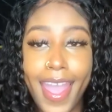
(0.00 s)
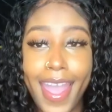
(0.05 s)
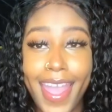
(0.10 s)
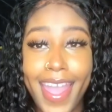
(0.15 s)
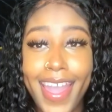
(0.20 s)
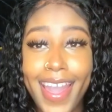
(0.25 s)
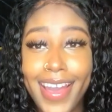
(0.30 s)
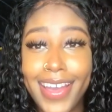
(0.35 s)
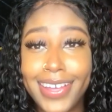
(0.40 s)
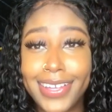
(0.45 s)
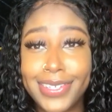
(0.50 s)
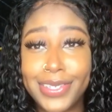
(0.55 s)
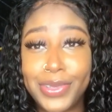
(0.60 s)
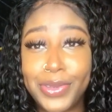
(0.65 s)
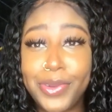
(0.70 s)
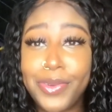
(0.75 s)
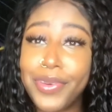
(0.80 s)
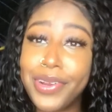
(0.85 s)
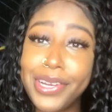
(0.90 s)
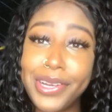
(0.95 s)
And
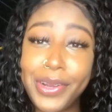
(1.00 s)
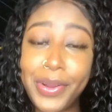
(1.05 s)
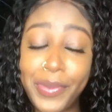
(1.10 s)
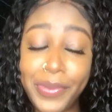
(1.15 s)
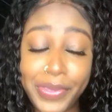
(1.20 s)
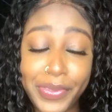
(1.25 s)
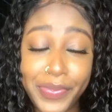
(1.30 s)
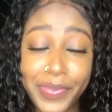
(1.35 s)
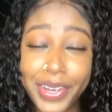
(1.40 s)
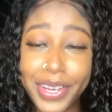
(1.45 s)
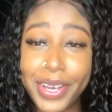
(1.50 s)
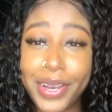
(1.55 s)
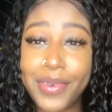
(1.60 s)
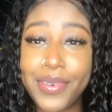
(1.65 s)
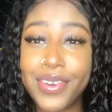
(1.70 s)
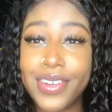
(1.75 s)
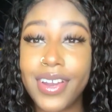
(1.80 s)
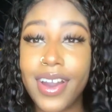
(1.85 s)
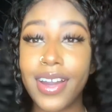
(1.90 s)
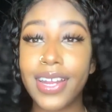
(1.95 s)
you already know what the fuck
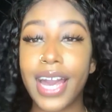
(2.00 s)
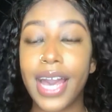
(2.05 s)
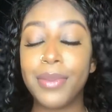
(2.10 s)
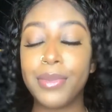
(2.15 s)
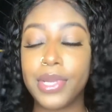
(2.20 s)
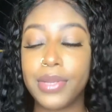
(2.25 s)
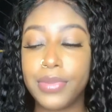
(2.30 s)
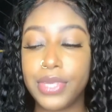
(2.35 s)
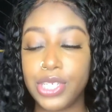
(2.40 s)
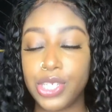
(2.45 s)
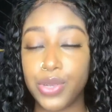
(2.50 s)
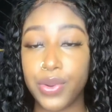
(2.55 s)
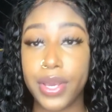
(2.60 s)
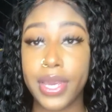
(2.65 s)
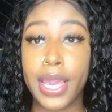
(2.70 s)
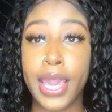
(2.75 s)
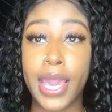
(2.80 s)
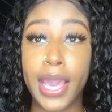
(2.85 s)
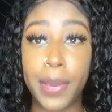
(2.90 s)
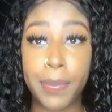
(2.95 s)
going on. I'm gonna be
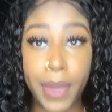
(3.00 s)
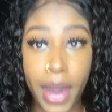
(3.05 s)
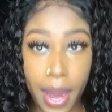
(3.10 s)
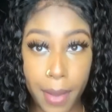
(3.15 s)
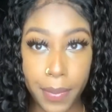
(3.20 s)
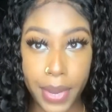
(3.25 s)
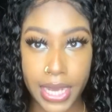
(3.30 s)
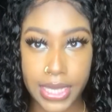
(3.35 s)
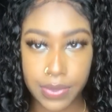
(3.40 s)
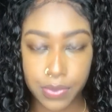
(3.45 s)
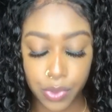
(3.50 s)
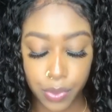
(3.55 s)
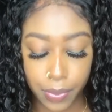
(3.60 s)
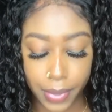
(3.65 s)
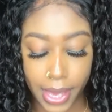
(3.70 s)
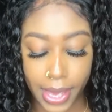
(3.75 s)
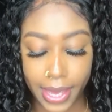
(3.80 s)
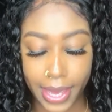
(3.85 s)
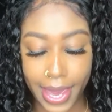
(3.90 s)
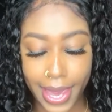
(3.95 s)
doing a Popeyes
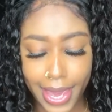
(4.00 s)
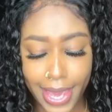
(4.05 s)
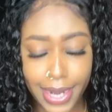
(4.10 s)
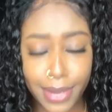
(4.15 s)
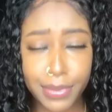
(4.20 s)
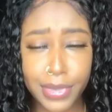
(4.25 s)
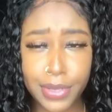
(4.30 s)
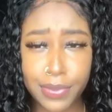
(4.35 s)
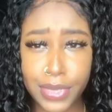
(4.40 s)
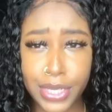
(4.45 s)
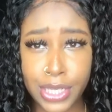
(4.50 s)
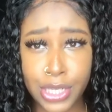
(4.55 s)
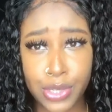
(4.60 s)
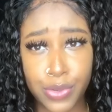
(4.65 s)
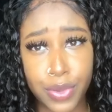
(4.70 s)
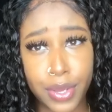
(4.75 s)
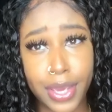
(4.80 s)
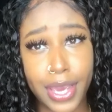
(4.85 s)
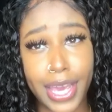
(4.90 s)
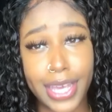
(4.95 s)
mukbang, and I'm gonna be
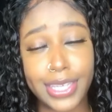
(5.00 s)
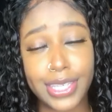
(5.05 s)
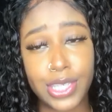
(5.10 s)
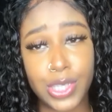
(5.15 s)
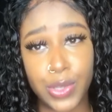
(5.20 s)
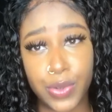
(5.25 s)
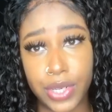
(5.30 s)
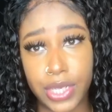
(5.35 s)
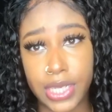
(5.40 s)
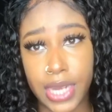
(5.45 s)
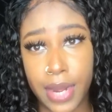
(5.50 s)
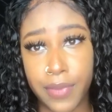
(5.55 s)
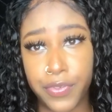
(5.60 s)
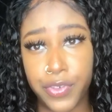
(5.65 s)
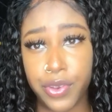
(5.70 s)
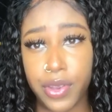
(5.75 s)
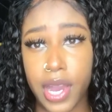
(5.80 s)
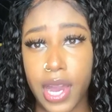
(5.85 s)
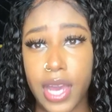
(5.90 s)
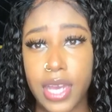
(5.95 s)
doing a story time
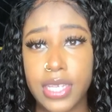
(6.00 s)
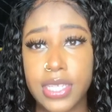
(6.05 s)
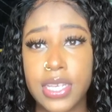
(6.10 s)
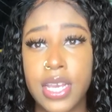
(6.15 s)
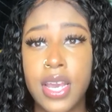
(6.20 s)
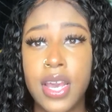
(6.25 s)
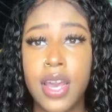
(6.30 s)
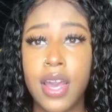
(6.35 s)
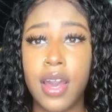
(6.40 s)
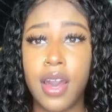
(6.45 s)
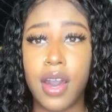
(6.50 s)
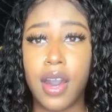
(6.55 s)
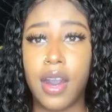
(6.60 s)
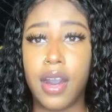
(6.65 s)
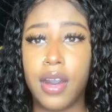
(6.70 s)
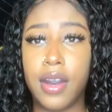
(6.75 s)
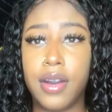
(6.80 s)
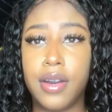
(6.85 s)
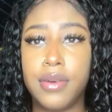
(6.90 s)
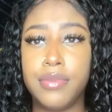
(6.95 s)
for you guys.
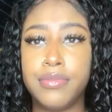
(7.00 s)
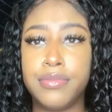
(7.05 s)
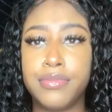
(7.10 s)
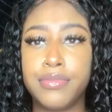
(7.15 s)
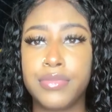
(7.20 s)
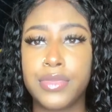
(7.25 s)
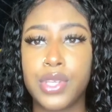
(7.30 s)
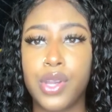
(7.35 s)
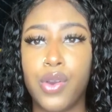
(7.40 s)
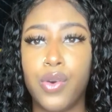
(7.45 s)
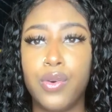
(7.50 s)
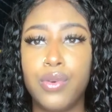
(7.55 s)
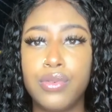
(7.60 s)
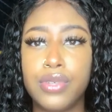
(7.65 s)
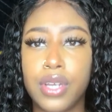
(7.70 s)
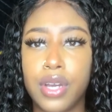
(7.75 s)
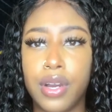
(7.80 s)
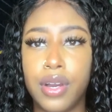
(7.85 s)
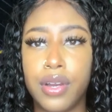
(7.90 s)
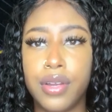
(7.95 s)

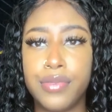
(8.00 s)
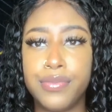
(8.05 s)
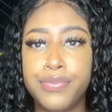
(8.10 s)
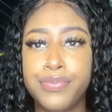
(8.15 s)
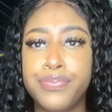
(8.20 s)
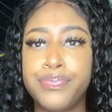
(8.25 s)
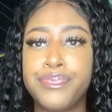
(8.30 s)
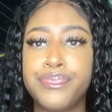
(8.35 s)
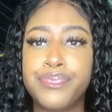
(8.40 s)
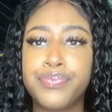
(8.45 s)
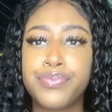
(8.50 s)
Hold on.